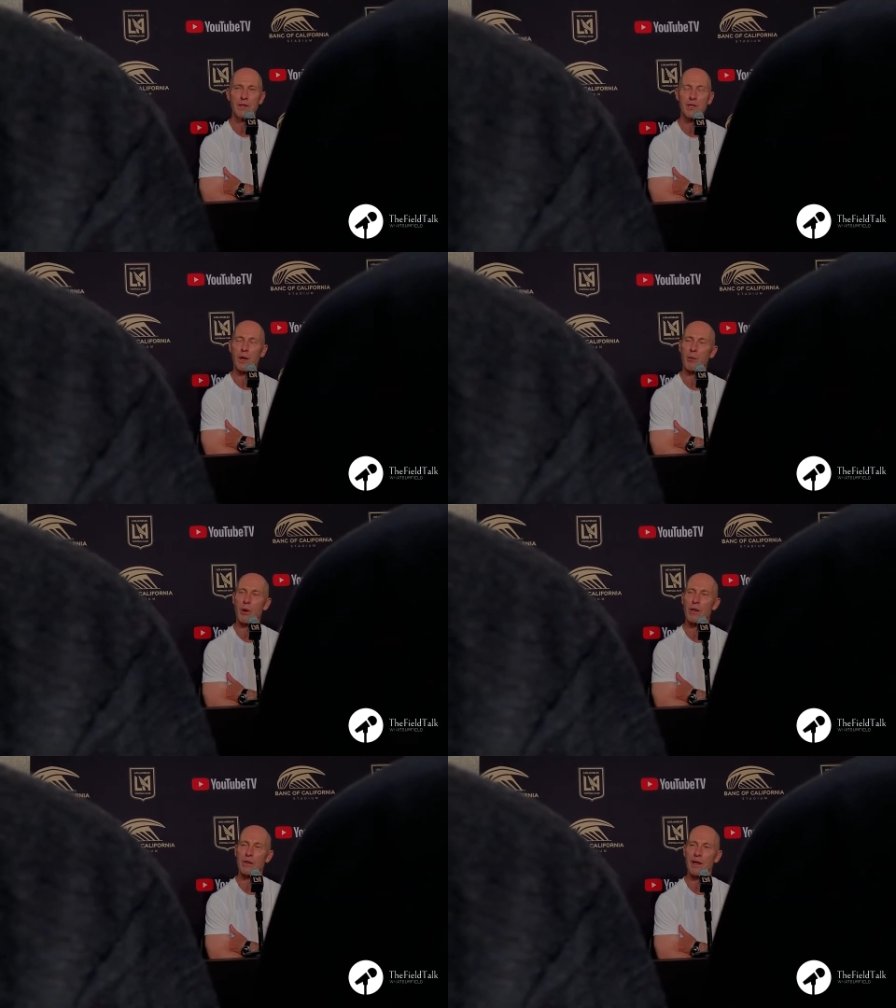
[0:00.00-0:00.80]

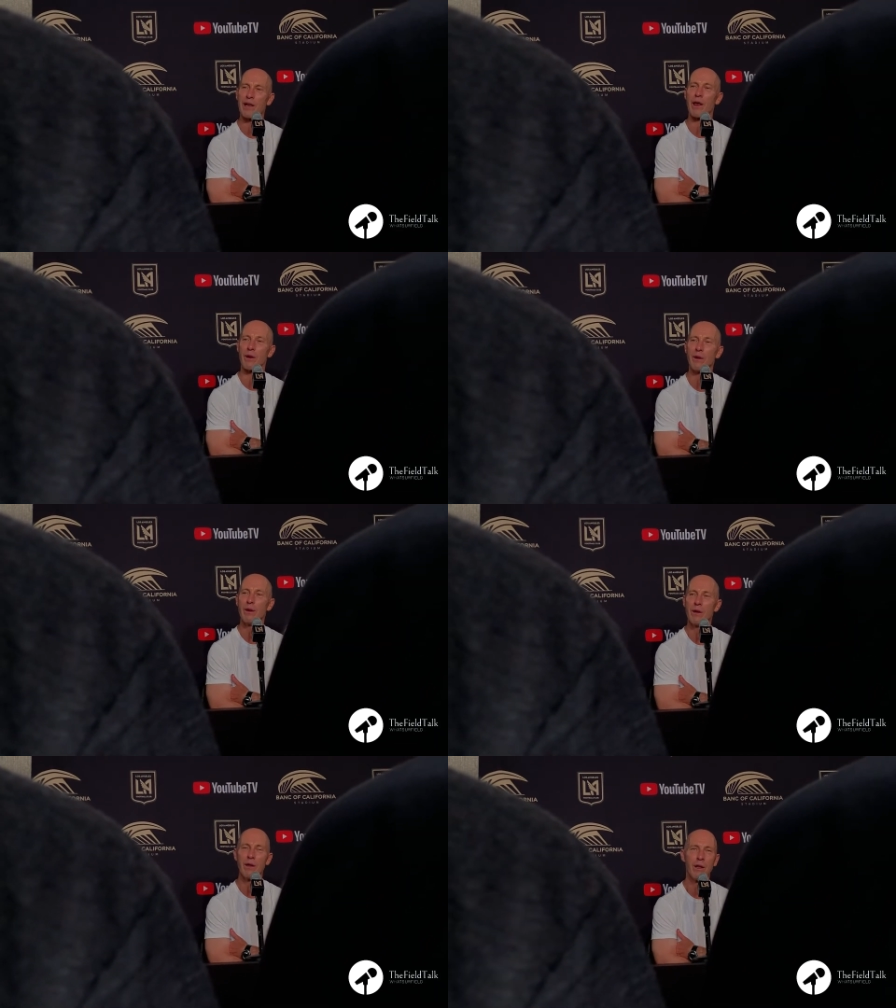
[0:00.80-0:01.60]
celebrate together
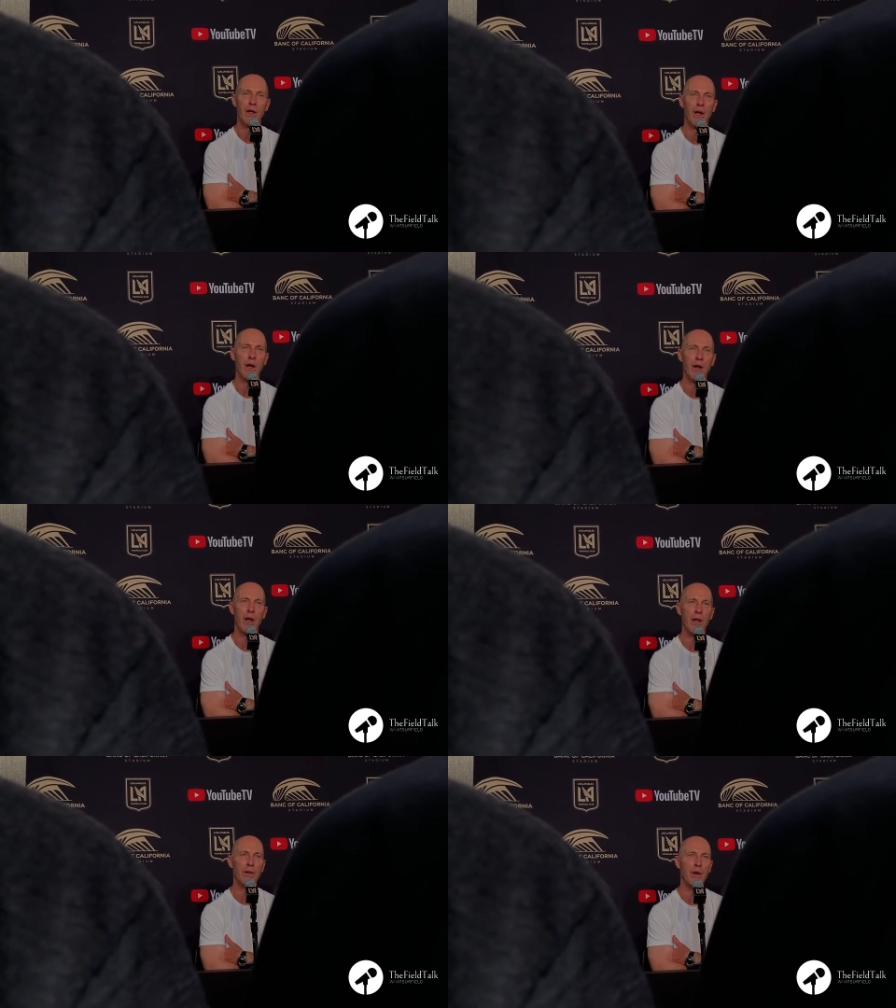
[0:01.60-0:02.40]

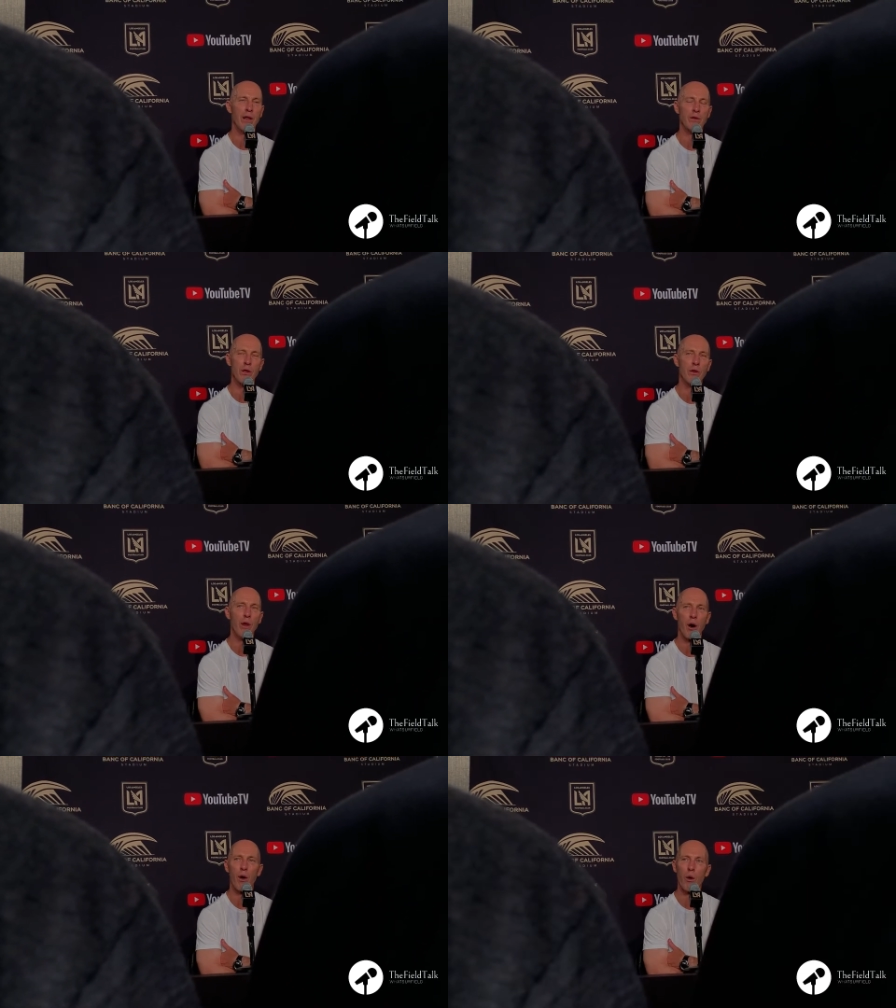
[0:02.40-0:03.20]
uh, and, and to
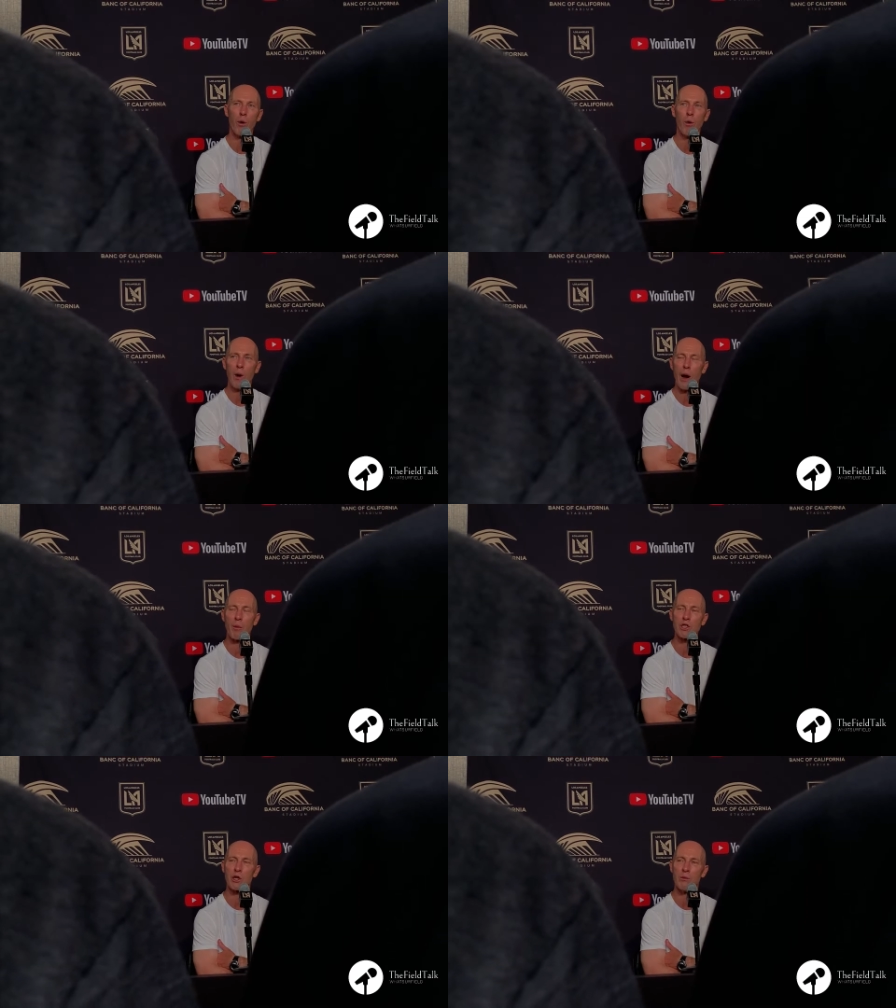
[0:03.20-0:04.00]
know how
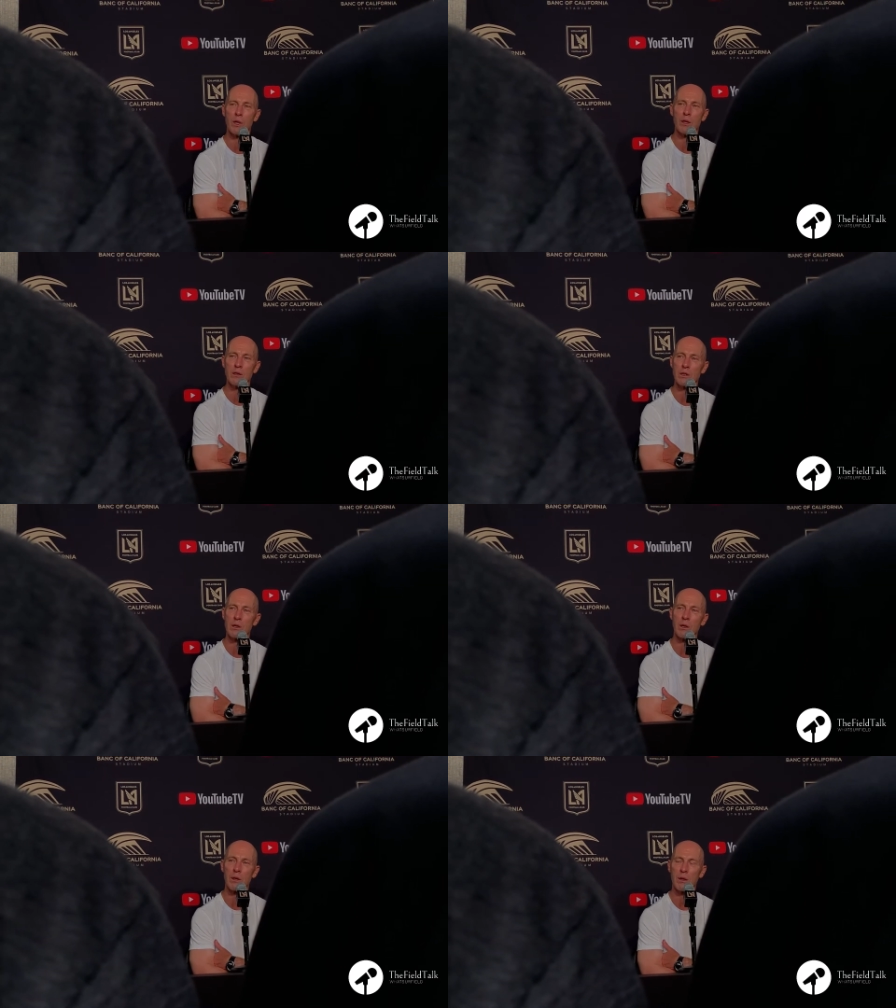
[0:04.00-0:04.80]
much it means
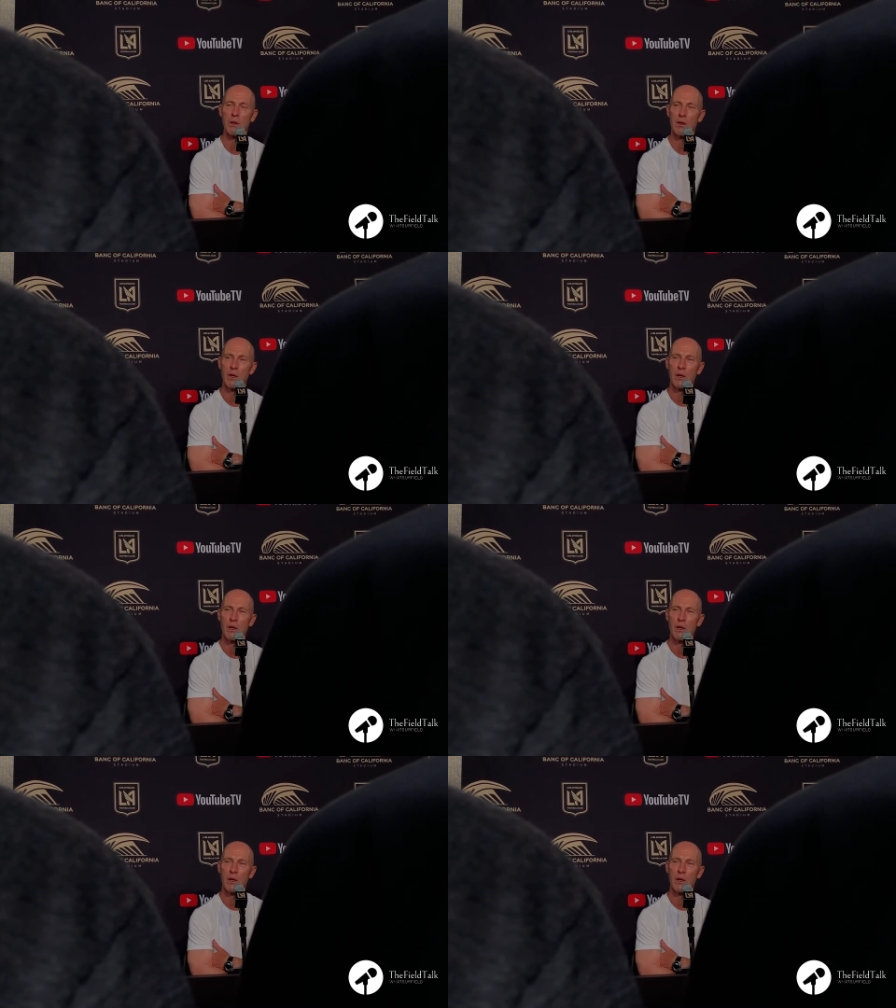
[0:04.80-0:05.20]
to